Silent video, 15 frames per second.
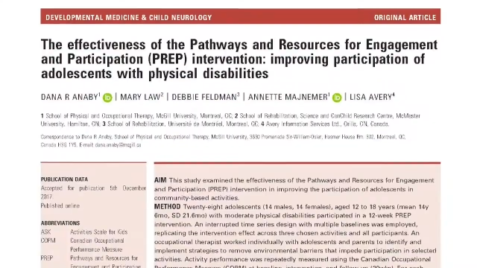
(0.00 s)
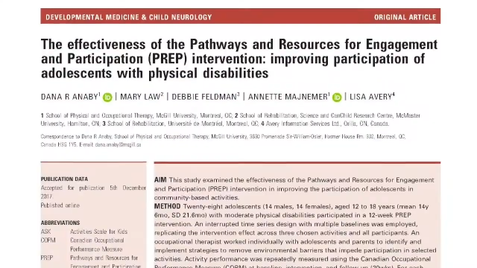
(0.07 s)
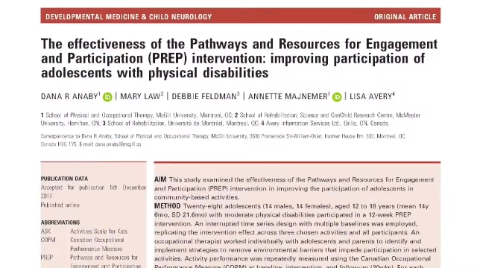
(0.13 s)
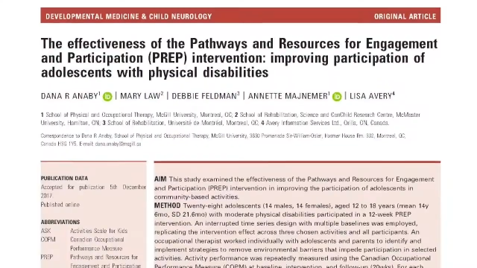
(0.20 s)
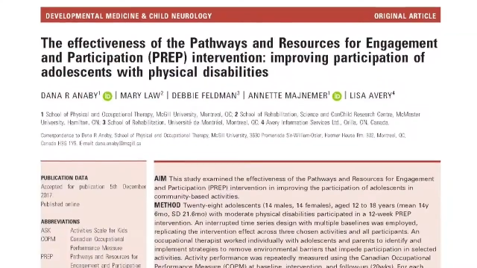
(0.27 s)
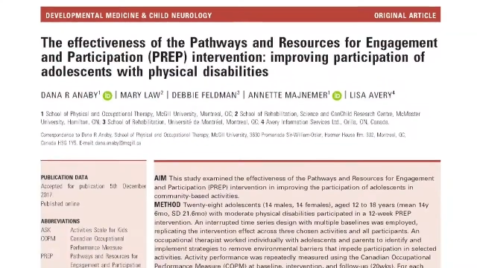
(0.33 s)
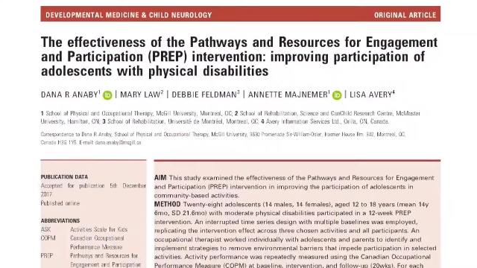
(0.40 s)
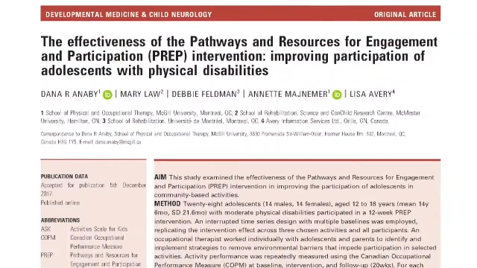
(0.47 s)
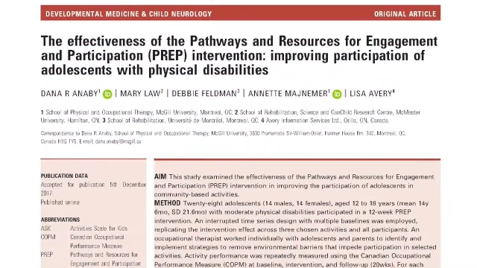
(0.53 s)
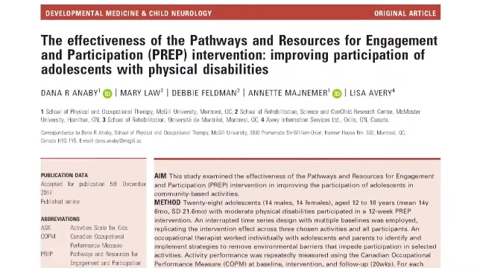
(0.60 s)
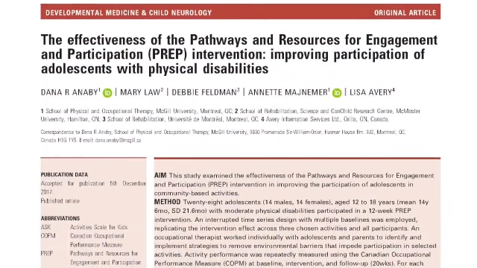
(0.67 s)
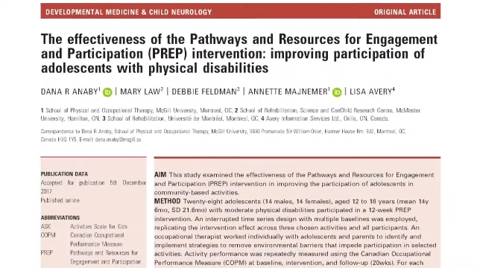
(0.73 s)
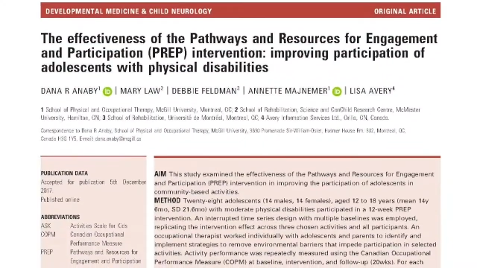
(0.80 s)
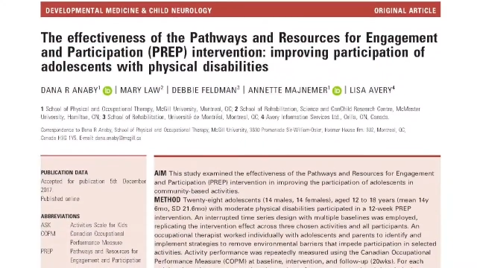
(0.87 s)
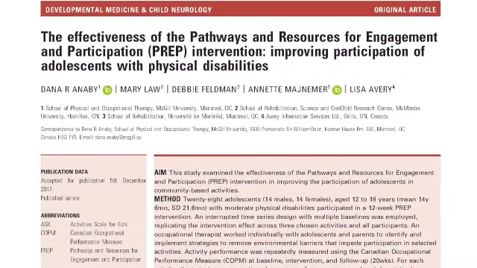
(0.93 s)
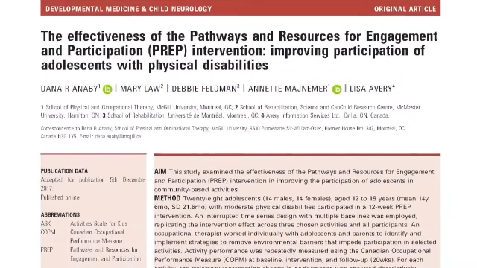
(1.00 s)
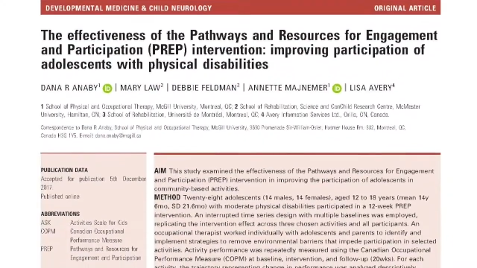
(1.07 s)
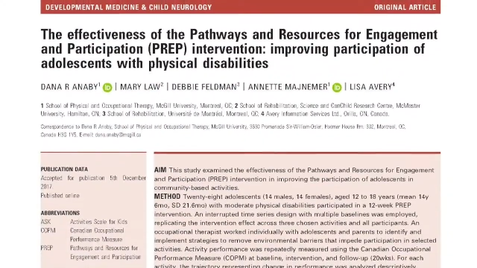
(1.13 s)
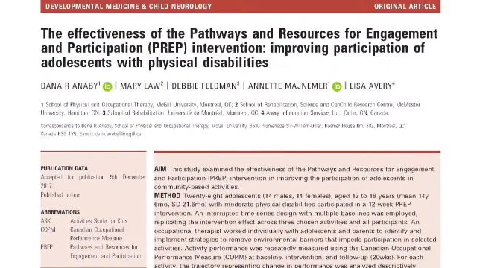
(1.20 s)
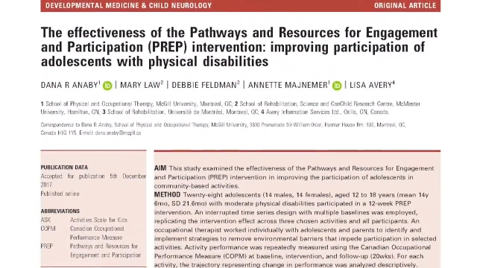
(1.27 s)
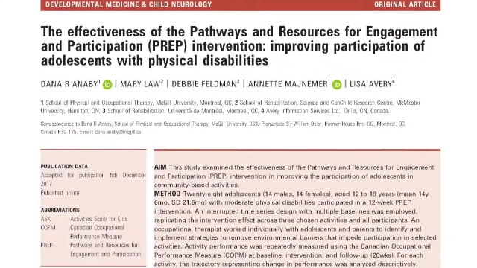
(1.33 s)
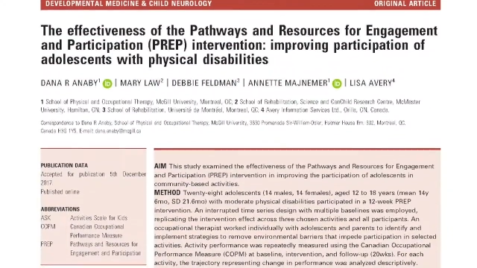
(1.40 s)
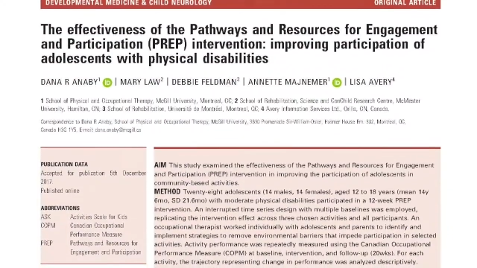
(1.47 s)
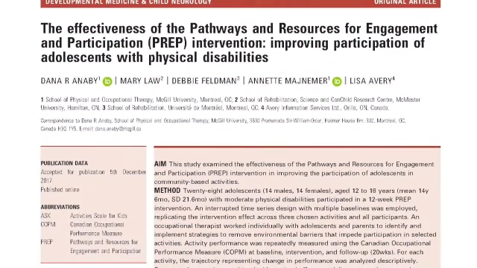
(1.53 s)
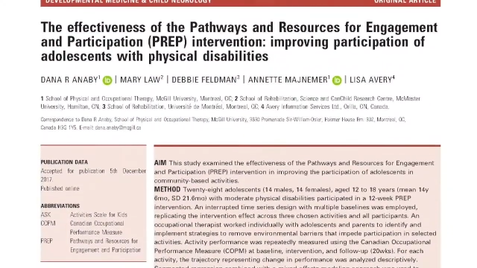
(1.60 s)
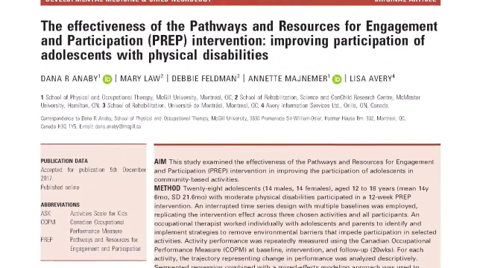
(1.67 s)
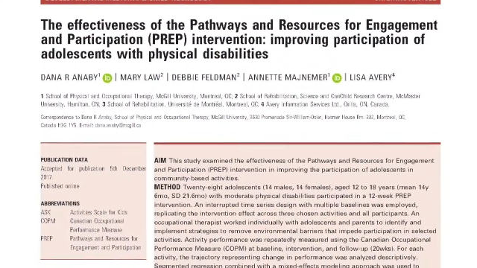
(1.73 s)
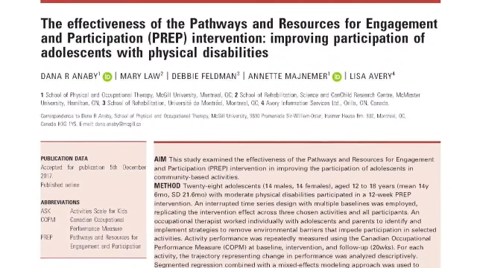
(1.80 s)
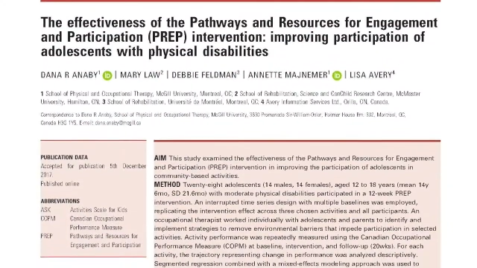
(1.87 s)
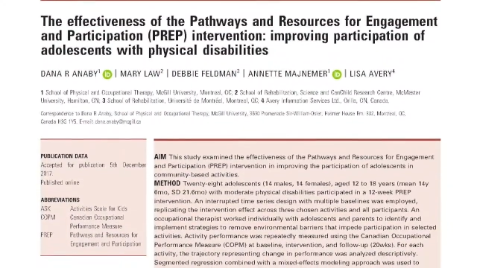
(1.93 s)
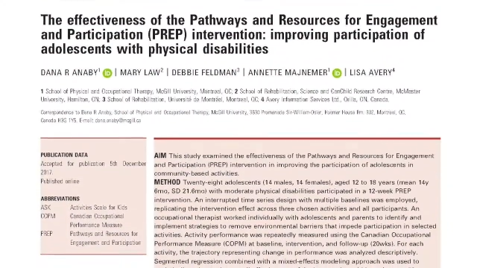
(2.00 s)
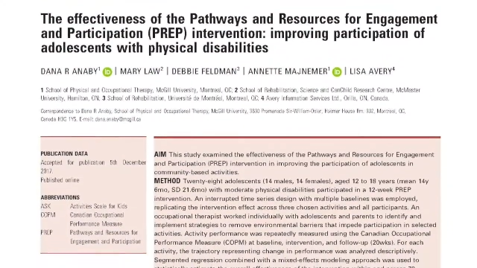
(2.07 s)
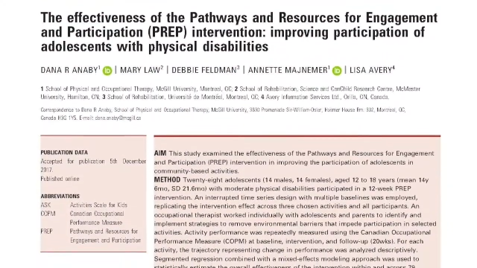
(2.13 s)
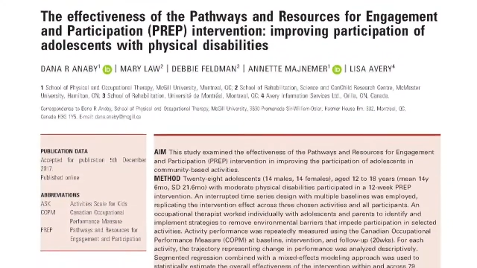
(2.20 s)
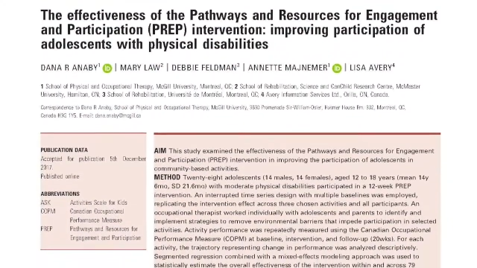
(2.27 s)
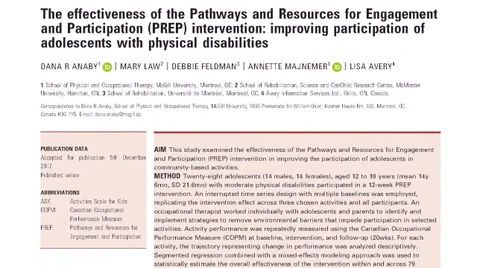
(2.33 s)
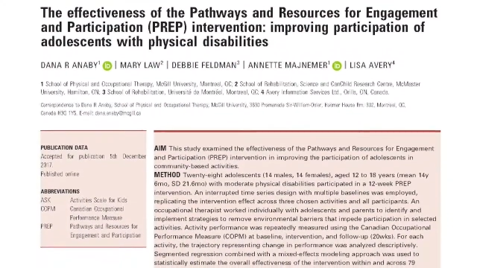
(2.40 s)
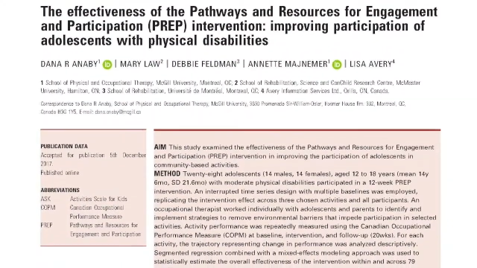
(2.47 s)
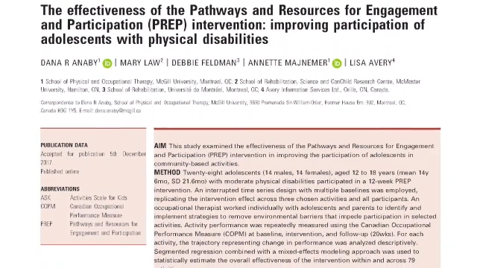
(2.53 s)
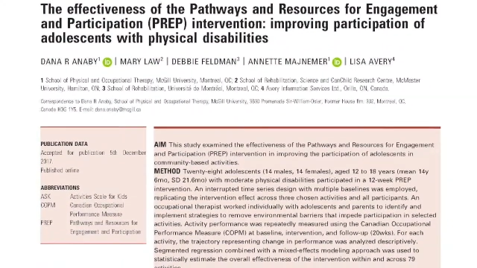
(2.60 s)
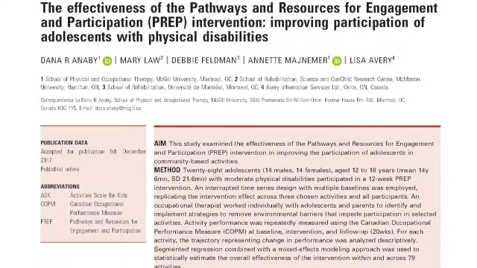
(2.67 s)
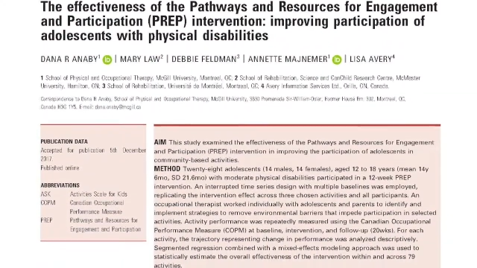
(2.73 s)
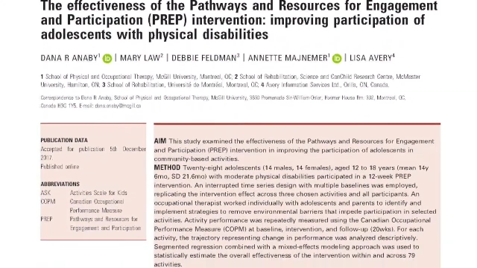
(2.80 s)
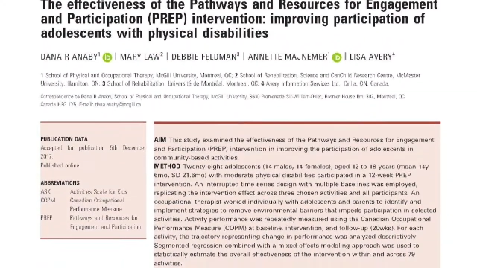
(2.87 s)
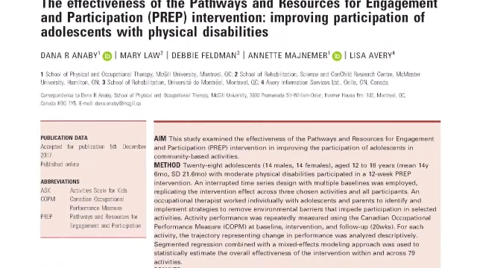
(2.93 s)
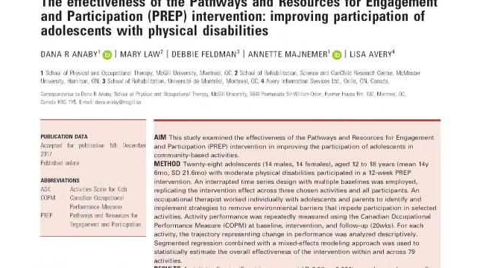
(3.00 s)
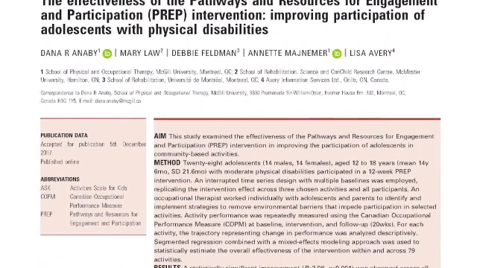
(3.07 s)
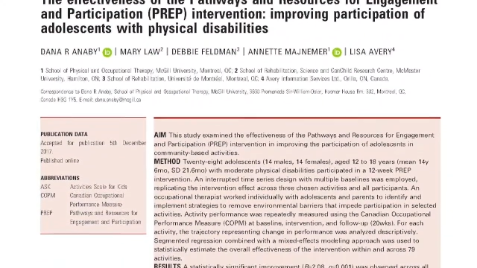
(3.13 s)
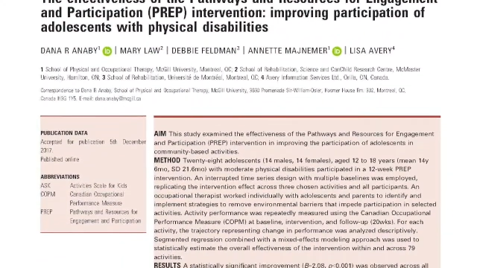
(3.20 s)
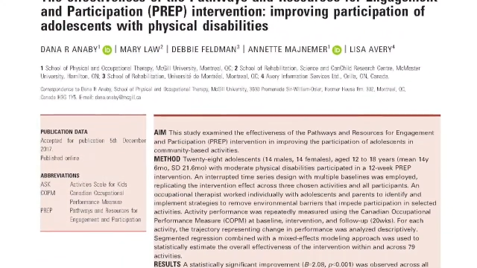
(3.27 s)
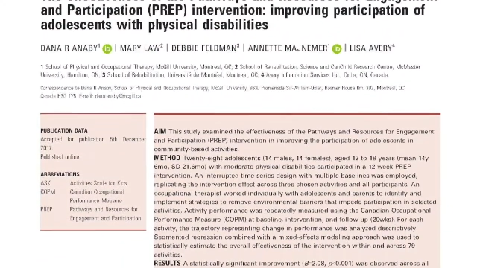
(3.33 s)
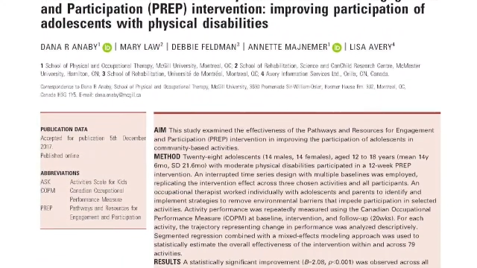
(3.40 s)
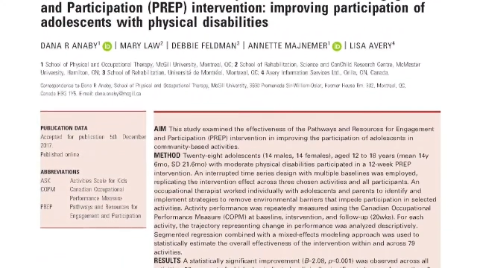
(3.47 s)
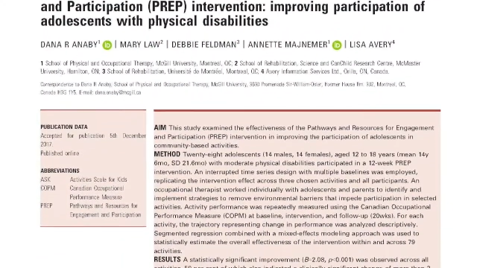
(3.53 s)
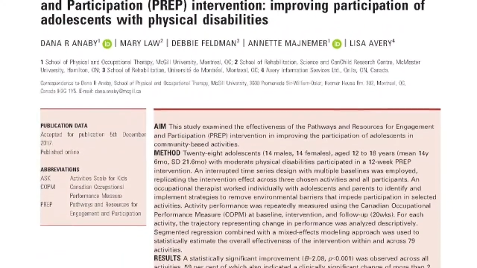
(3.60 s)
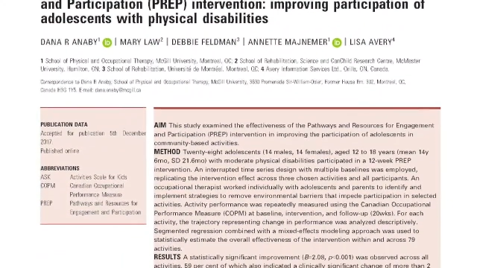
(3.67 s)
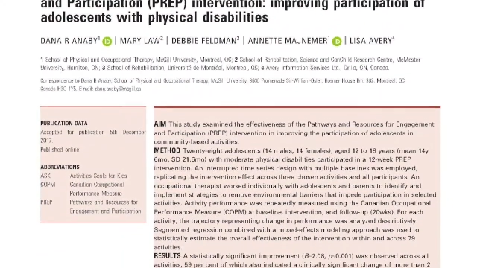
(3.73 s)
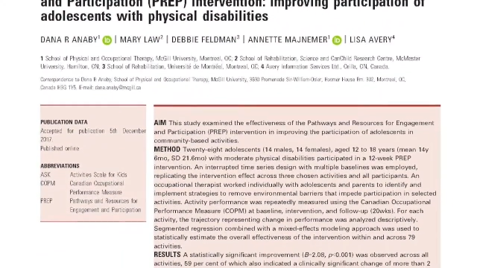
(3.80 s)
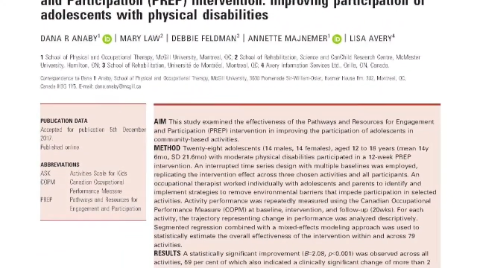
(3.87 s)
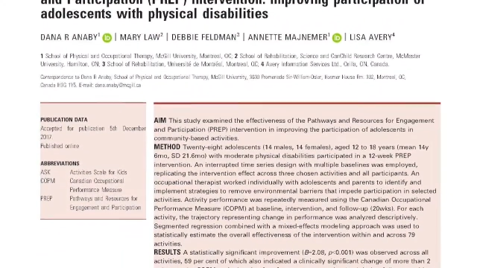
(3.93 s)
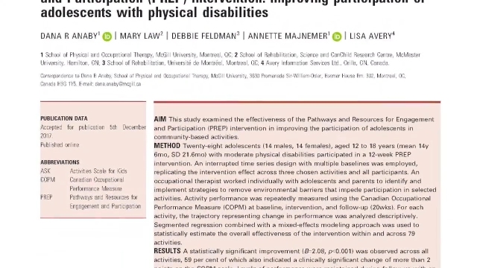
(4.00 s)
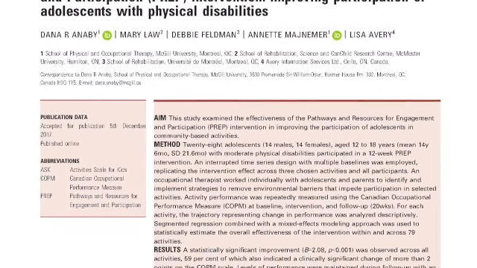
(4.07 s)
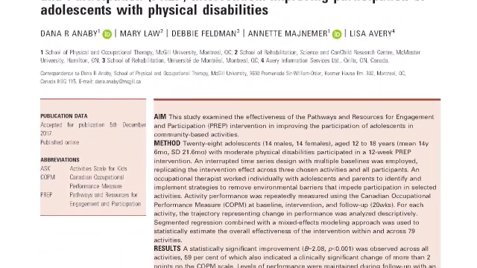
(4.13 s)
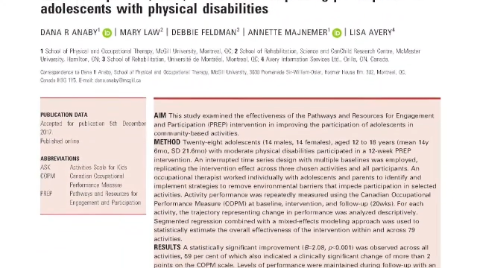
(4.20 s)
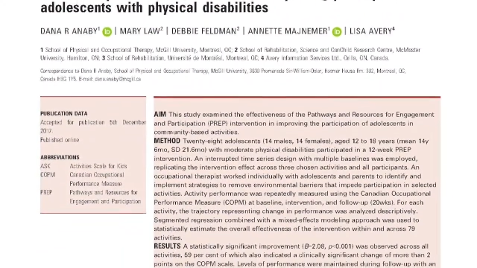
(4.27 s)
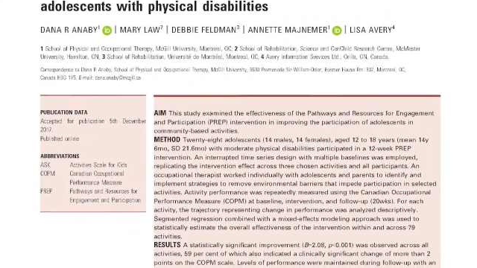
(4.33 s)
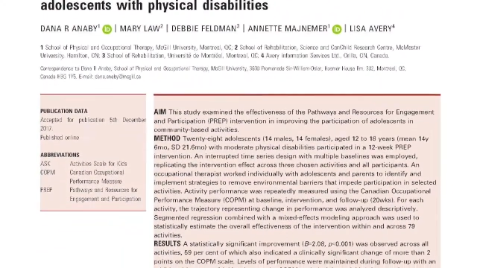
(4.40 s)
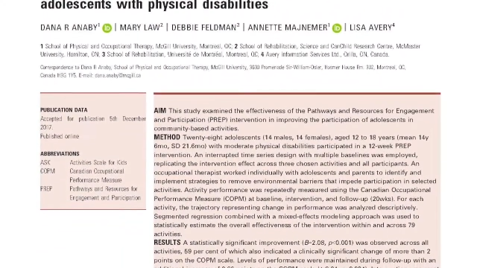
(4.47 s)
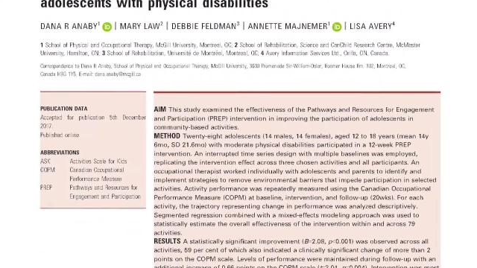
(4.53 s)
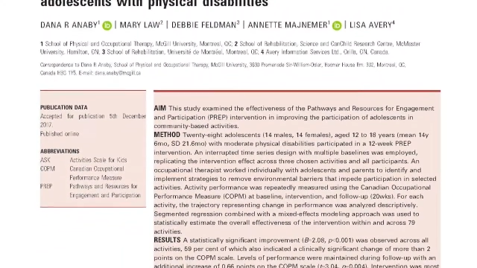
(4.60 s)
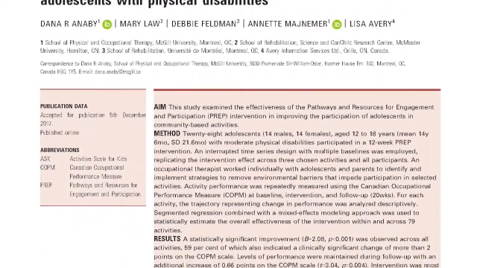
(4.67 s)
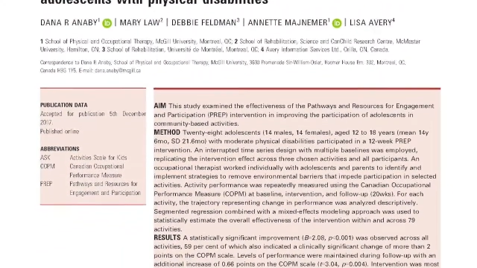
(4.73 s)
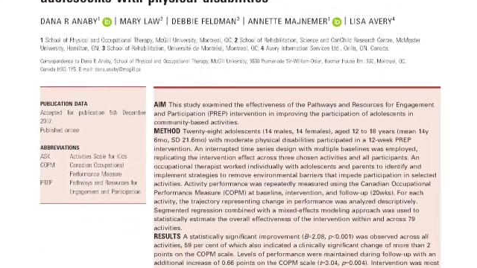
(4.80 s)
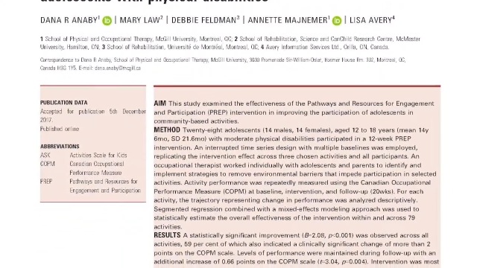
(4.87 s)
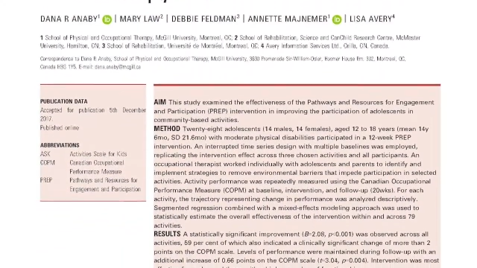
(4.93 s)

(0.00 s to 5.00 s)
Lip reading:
(no speaker visible)